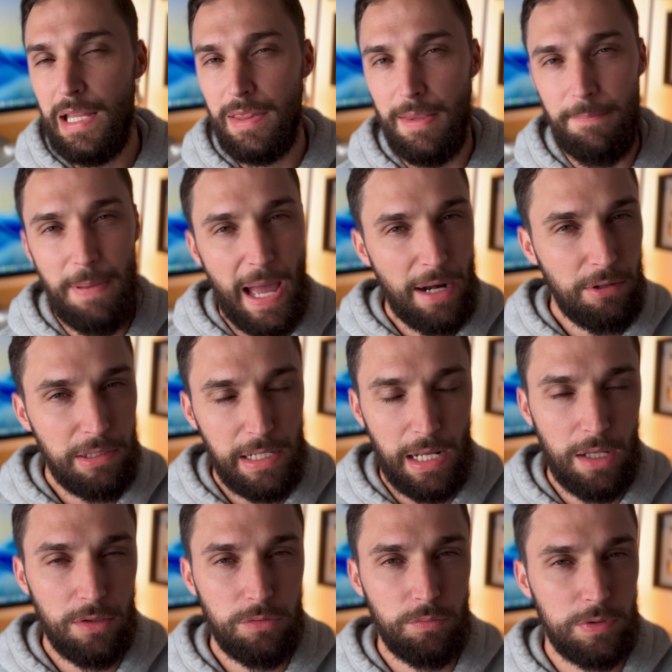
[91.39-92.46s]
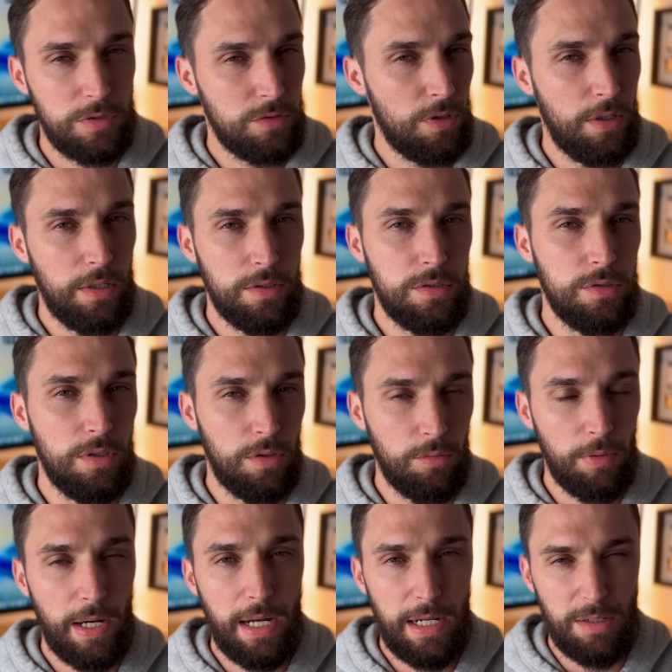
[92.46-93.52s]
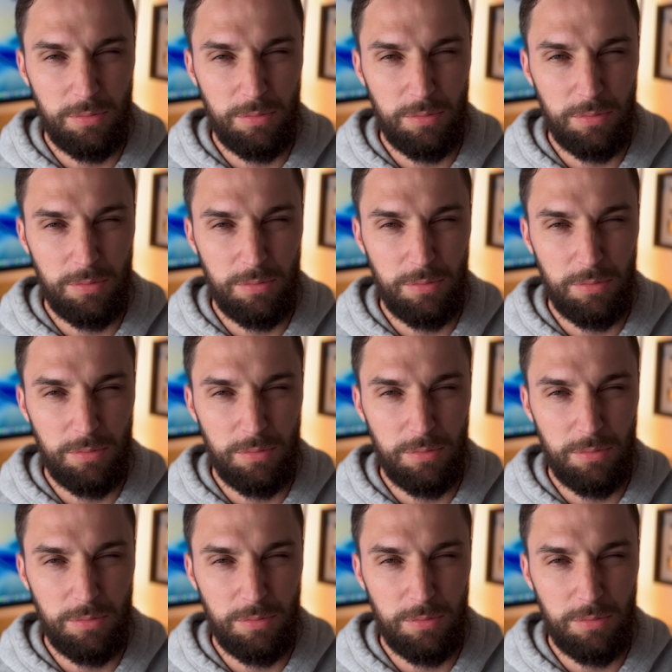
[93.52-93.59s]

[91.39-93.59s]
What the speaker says: The battery health was starting to degrade.